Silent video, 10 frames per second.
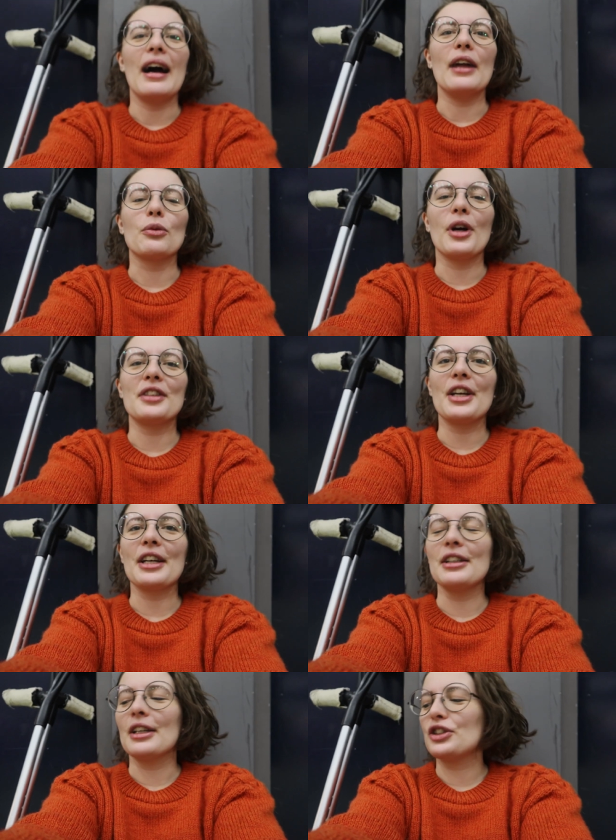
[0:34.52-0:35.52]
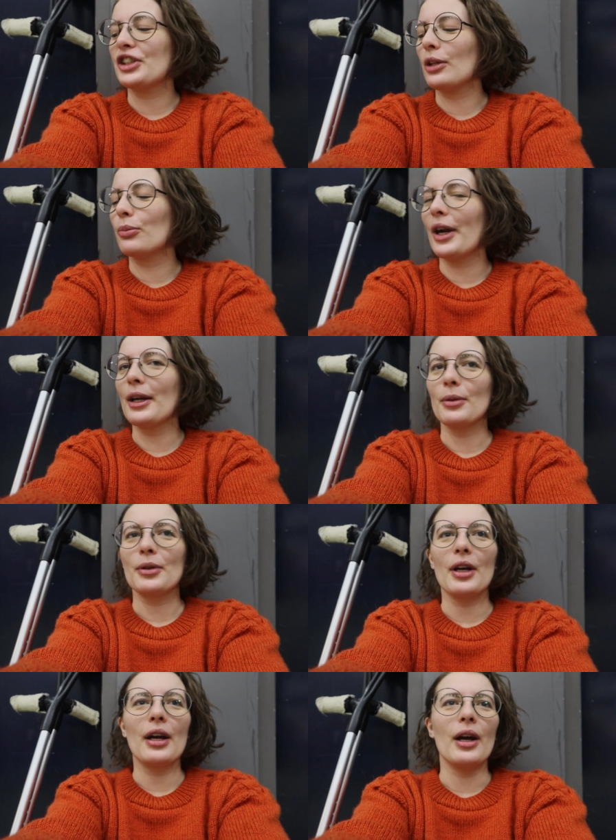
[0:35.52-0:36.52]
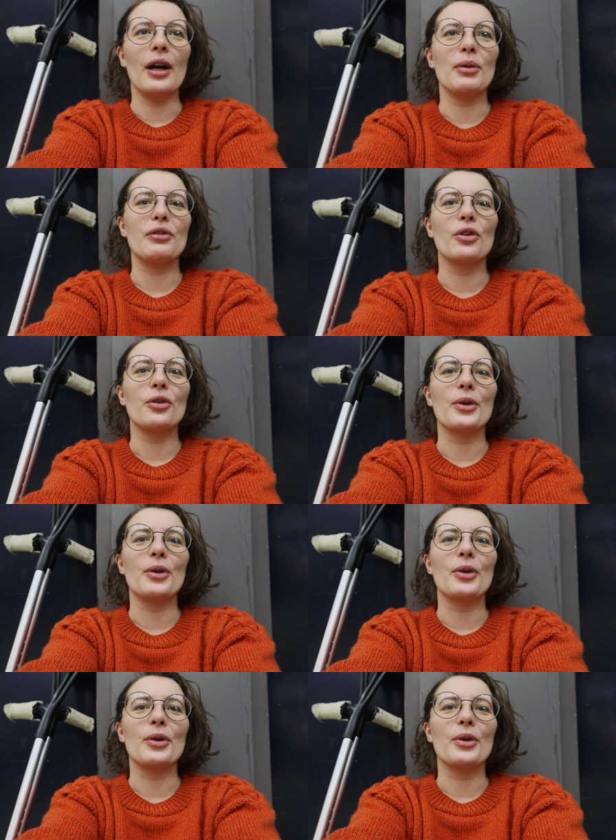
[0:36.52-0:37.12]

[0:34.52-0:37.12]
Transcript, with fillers: and we're taking a chill break uh, before